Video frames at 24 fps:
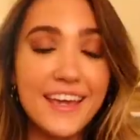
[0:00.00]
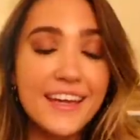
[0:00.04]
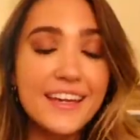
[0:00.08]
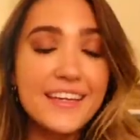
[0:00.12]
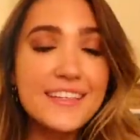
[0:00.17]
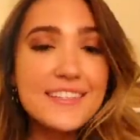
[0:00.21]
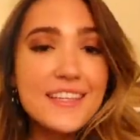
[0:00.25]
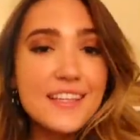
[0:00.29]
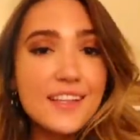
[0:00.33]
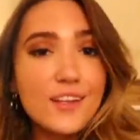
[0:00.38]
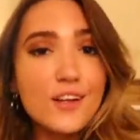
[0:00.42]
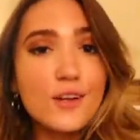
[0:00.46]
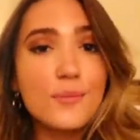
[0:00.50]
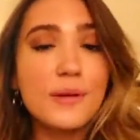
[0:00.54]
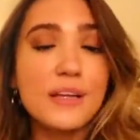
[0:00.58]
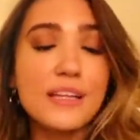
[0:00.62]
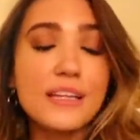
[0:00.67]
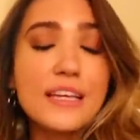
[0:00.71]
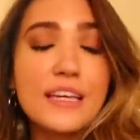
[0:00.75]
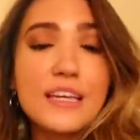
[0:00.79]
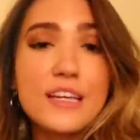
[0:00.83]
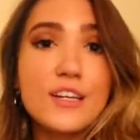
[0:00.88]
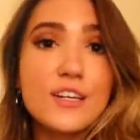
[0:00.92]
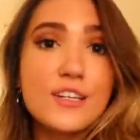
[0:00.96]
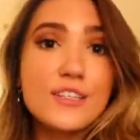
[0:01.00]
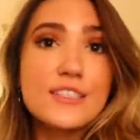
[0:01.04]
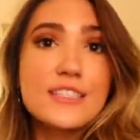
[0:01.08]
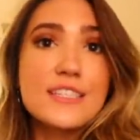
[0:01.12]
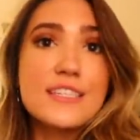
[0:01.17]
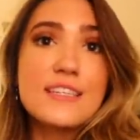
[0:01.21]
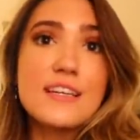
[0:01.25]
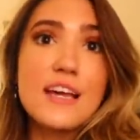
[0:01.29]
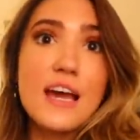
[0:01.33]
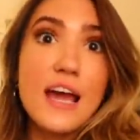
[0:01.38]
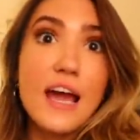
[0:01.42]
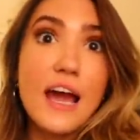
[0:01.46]
It is a little bit later
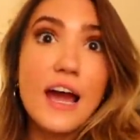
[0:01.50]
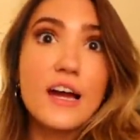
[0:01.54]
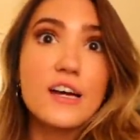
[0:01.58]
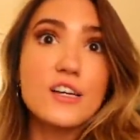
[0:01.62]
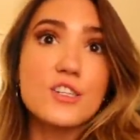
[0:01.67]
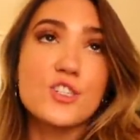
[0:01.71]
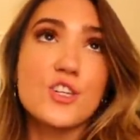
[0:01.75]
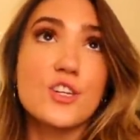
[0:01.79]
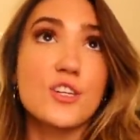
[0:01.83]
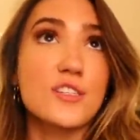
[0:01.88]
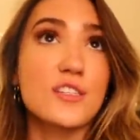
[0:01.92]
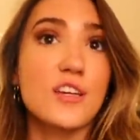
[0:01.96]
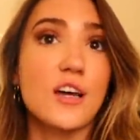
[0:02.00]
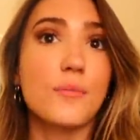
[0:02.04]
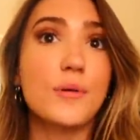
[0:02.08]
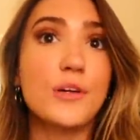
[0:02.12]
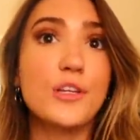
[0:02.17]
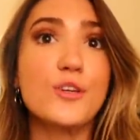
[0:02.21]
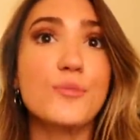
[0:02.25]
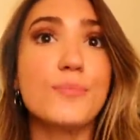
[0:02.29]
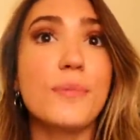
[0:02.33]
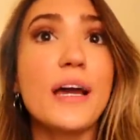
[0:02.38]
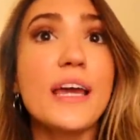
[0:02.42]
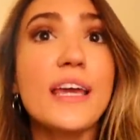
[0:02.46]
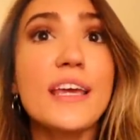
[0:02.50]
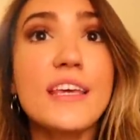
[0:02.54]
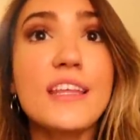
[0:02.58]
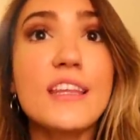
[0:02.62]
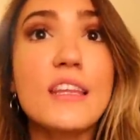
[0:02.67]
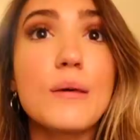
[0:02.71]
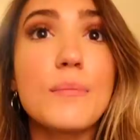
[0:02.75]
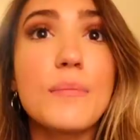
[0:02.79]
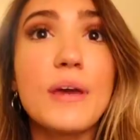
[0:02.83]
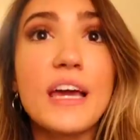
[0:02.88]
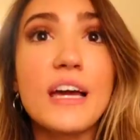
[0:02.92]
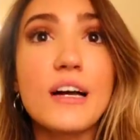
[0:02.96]
today. I actually just got my new mic in
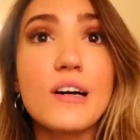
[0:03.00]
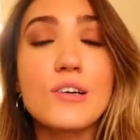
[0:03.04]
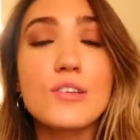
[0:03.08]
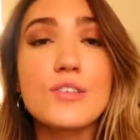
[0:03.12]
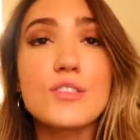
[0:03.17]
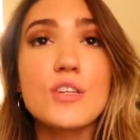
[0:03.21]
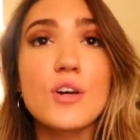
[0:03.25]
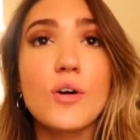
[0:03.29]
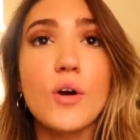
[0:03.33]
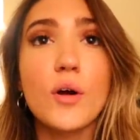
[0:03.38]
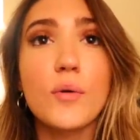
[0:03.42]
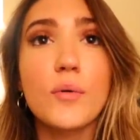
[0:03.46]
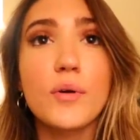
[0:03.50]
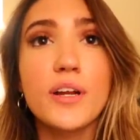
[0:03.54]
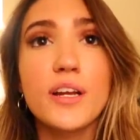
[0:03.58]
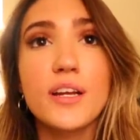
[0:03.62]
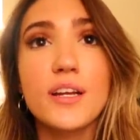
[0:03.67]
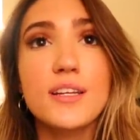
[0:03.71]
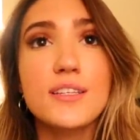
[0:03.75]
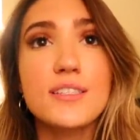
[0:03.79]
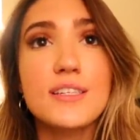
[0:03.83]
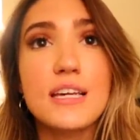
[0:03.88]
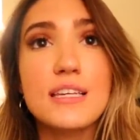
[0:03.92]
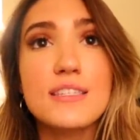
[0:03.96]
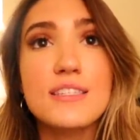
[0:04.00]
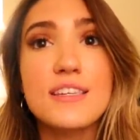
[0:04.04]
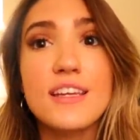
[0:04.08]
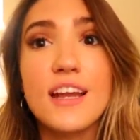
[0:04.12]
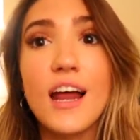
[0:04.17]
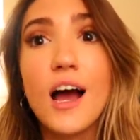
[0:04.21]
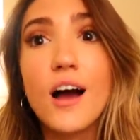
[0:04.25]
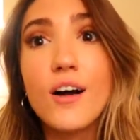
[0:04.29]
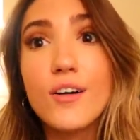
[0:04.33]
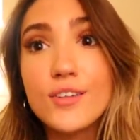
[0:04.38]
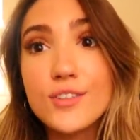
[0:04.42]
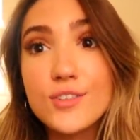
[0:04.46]
the mail, so I wanted to test it
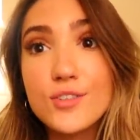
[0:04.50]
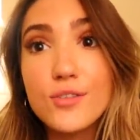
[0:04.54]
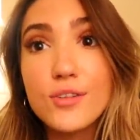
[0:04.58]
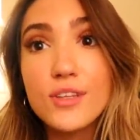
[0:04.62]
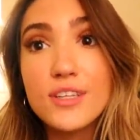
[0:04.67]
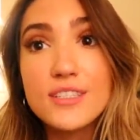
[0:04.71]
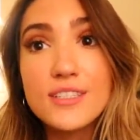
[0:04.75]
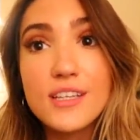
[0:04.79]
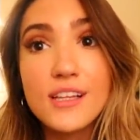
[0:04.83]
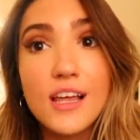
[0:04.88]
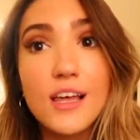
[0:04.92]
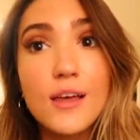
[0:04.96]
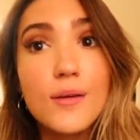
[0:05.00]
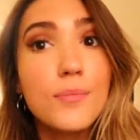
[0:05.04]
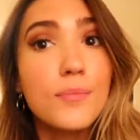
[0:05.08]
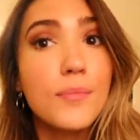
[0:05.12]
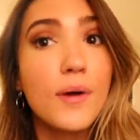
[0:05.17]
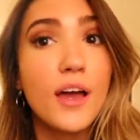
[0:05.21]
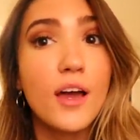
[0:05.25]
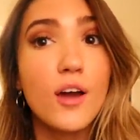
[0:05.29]
out and do this clip.